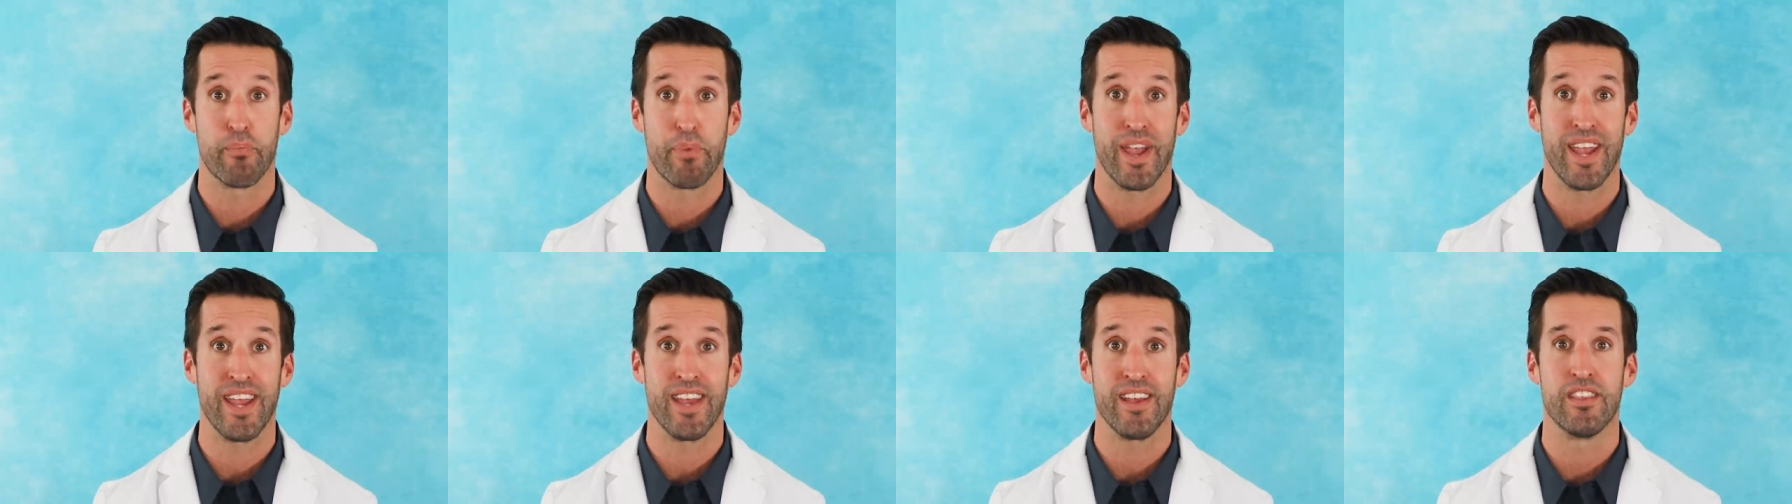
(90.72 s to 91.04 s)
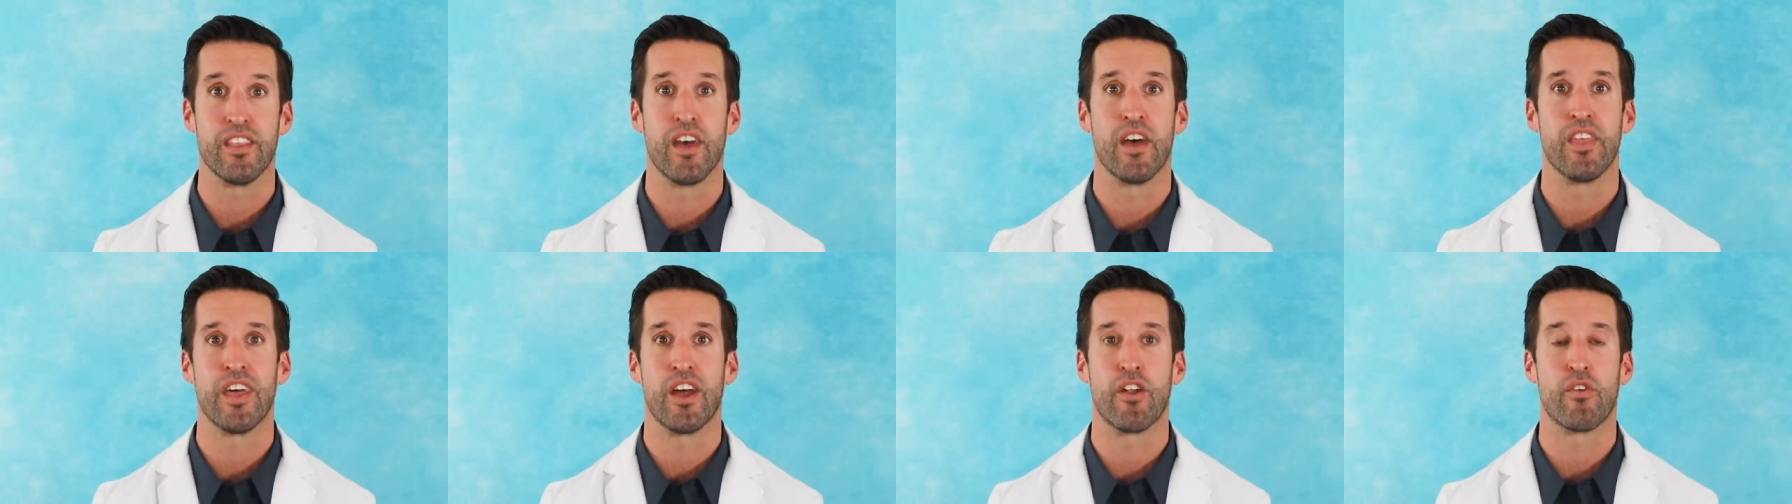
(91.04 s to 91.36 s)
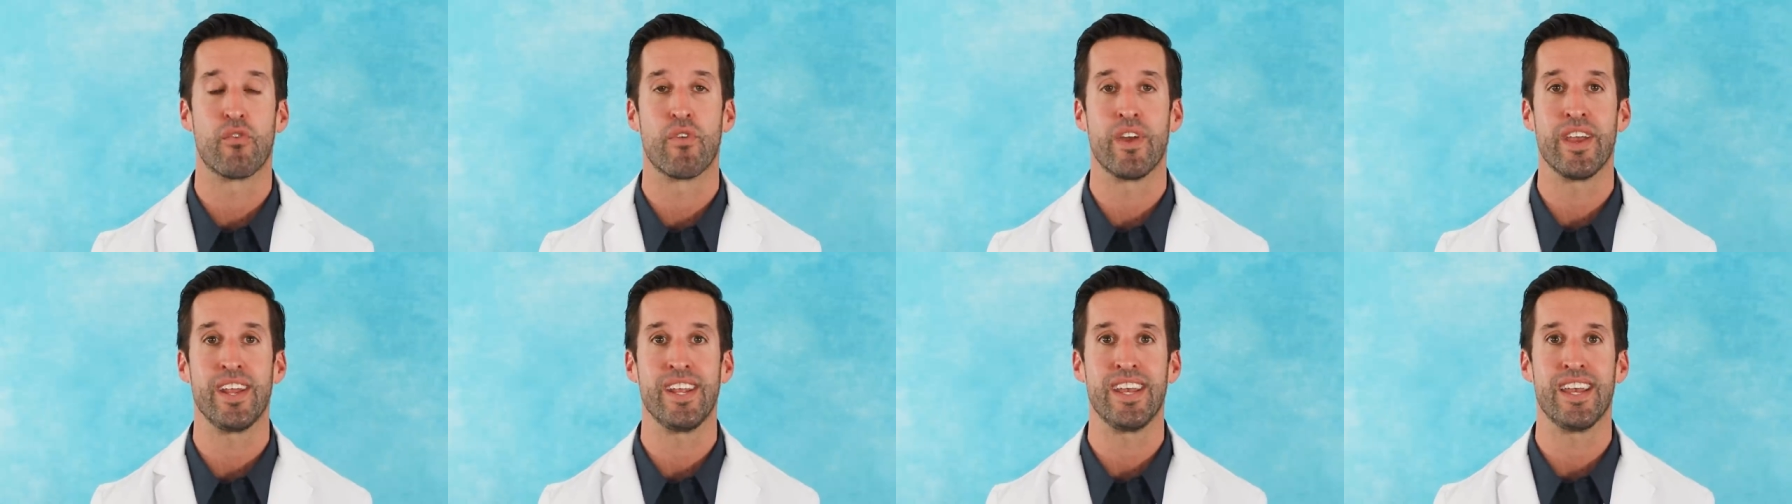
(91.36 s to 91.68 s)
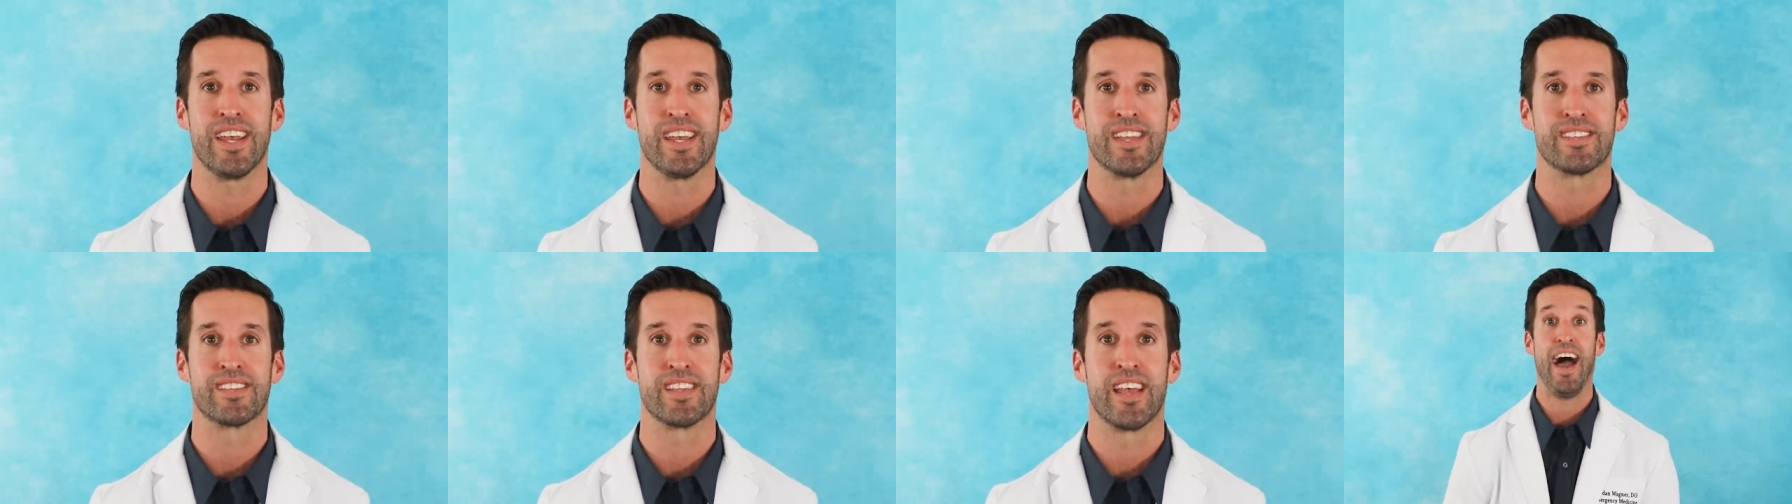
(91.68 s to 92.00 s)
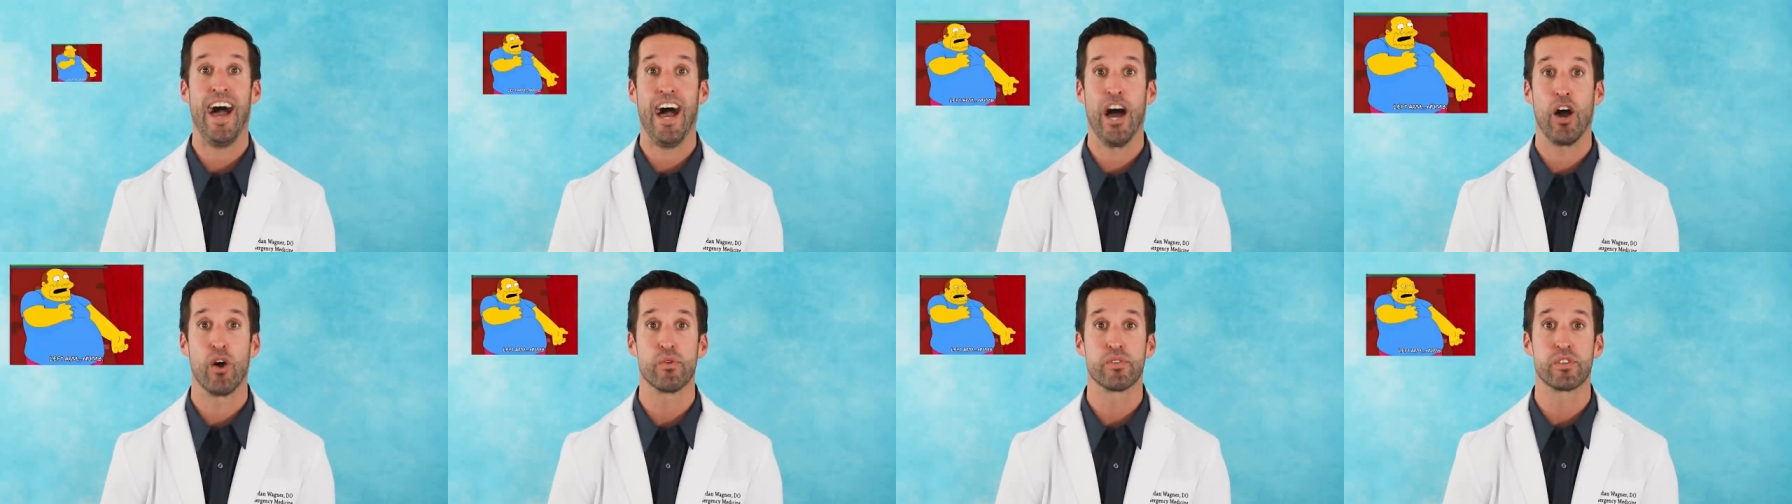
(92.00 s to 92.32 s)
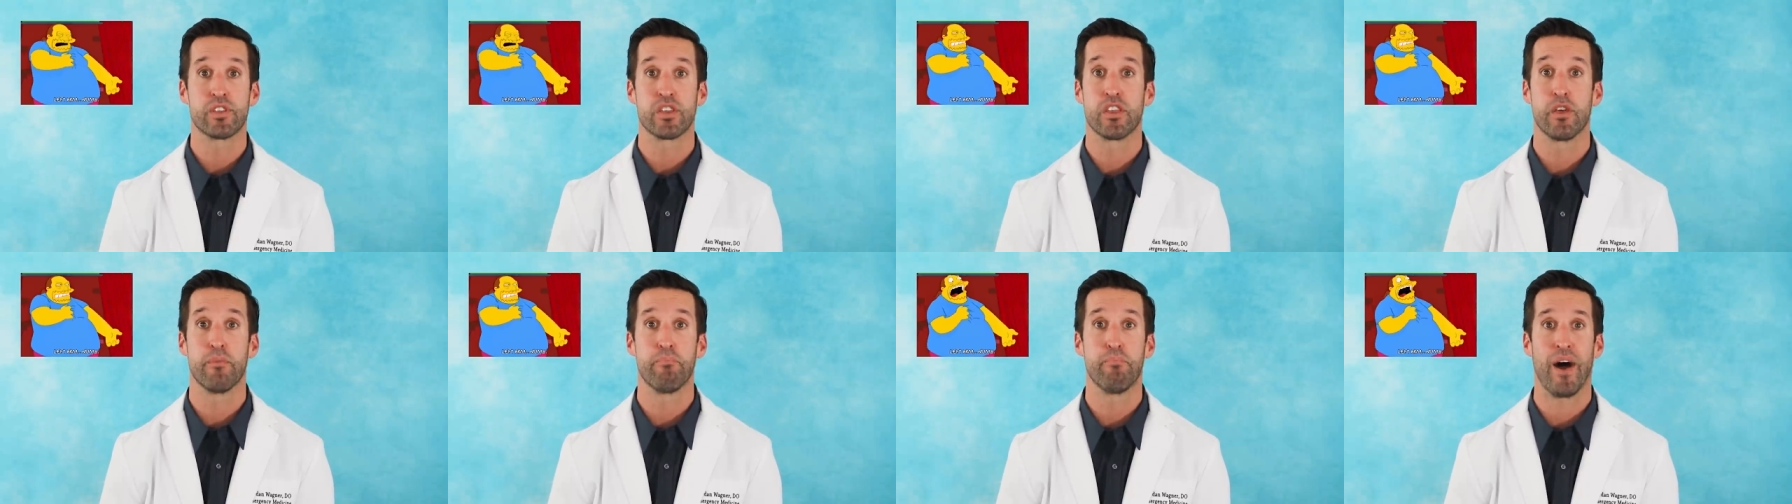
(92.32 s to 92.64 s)
pain that radiates out
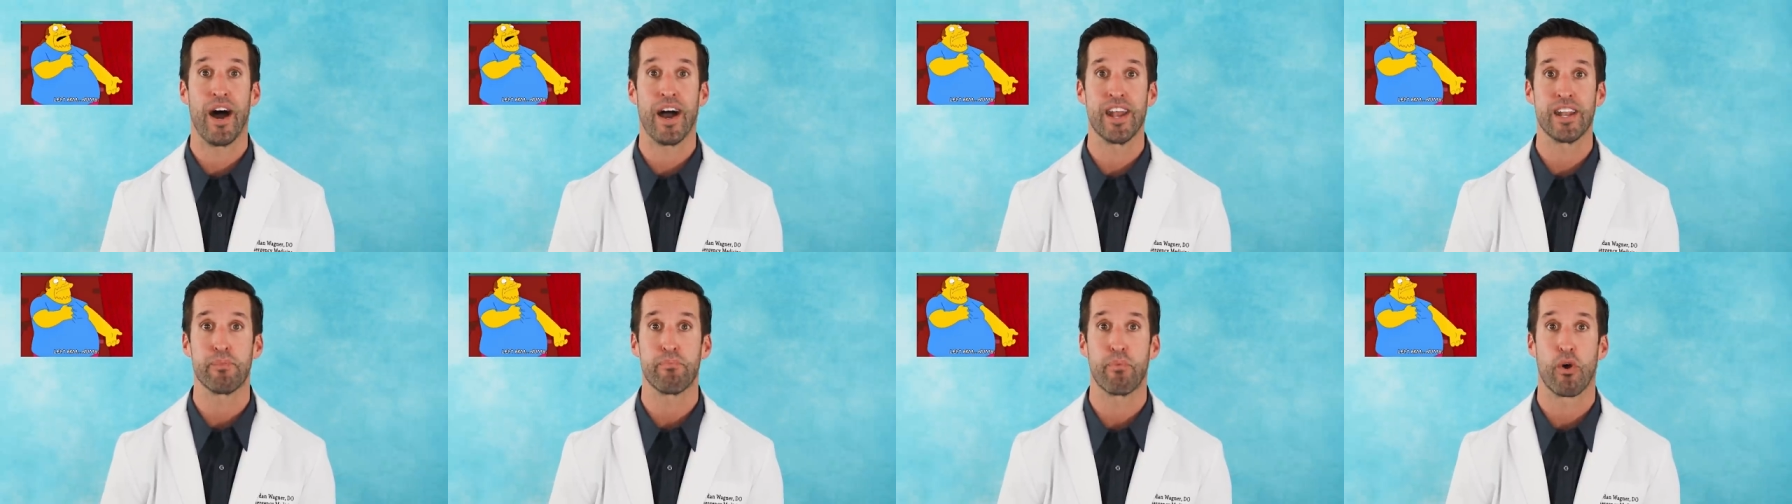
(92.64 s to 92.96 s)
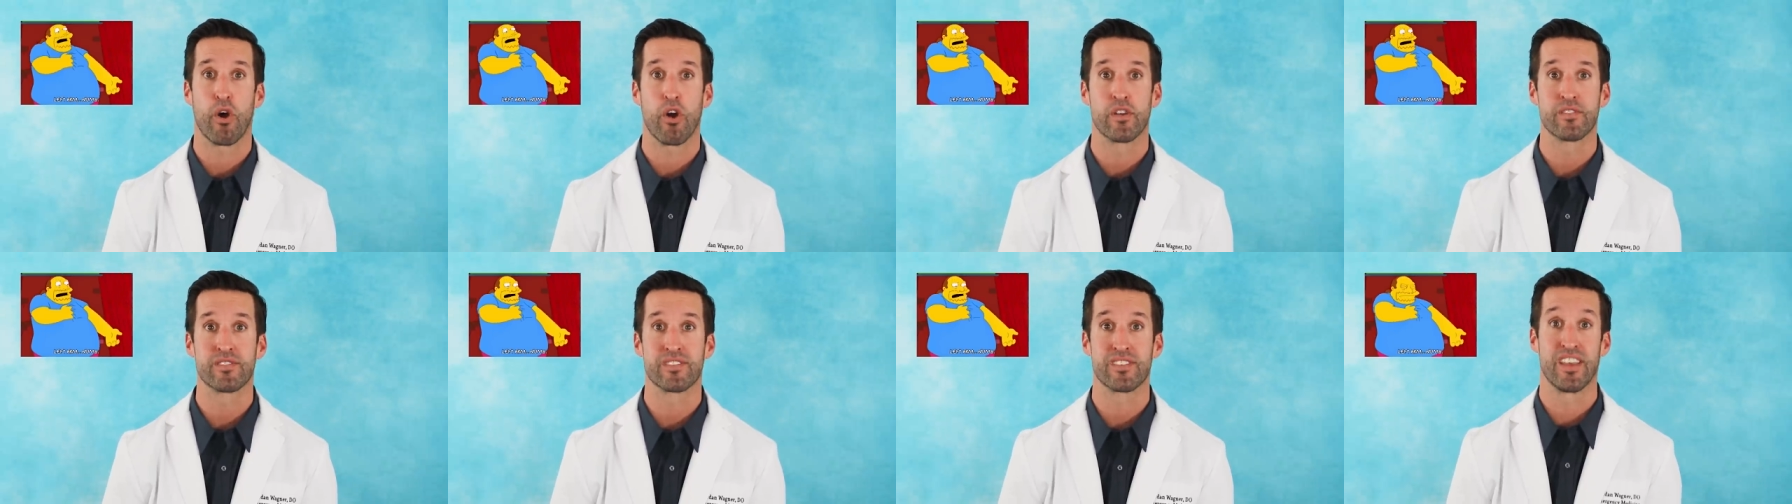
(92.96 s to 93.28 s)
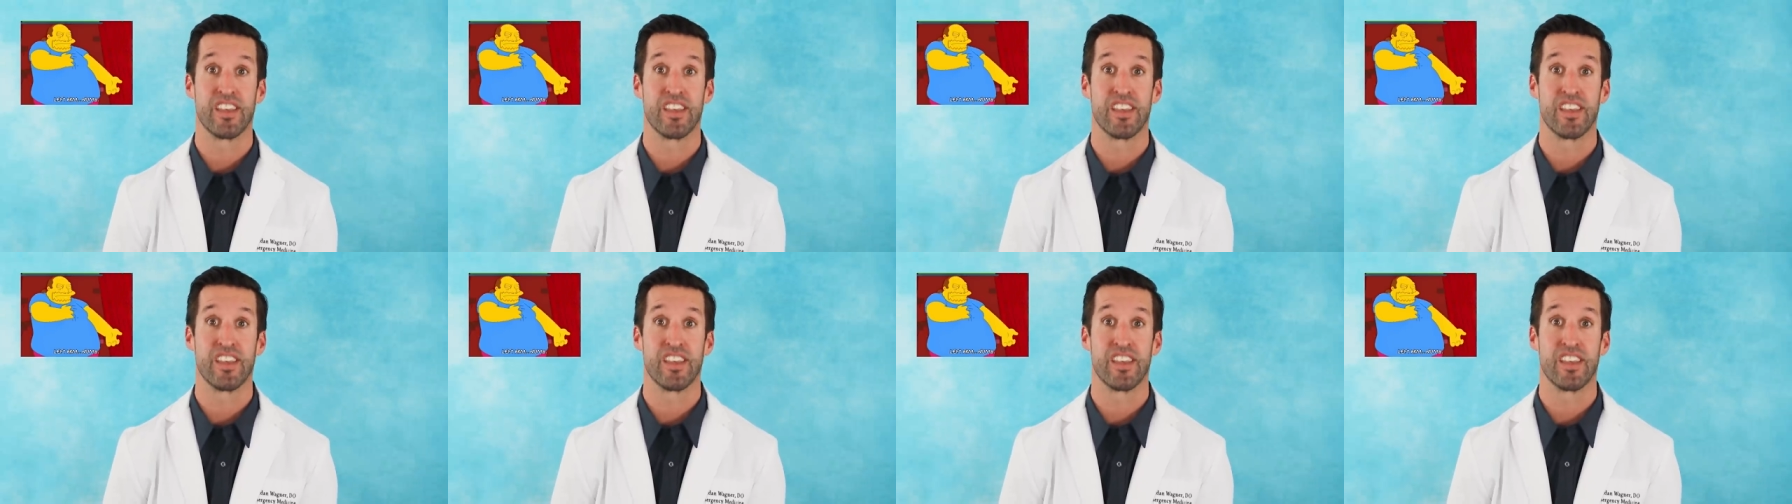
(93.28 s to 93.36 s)
to the body parts